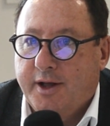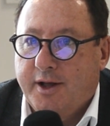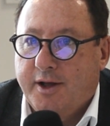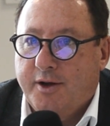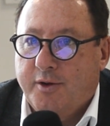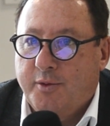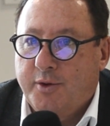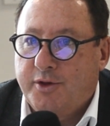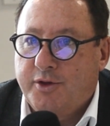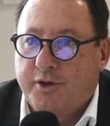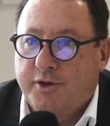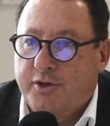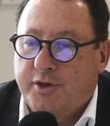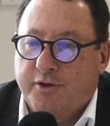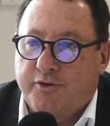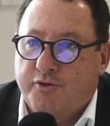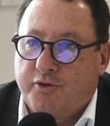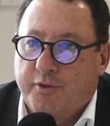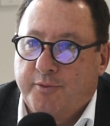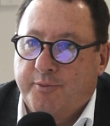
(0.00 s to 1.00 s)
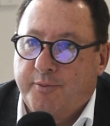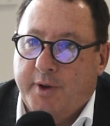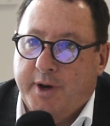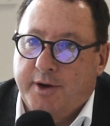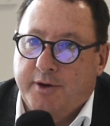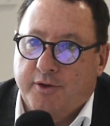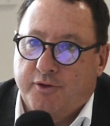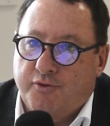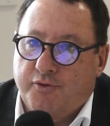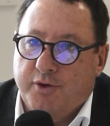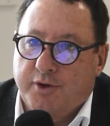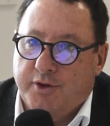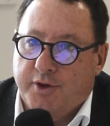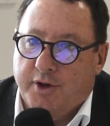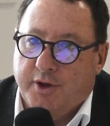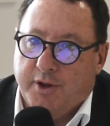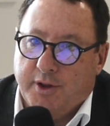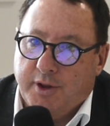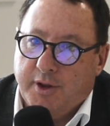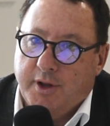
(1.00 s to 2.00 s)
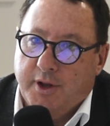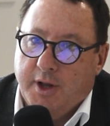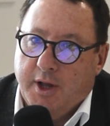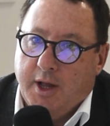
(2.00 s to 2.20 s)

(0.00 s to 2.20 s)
which is a tremendous result.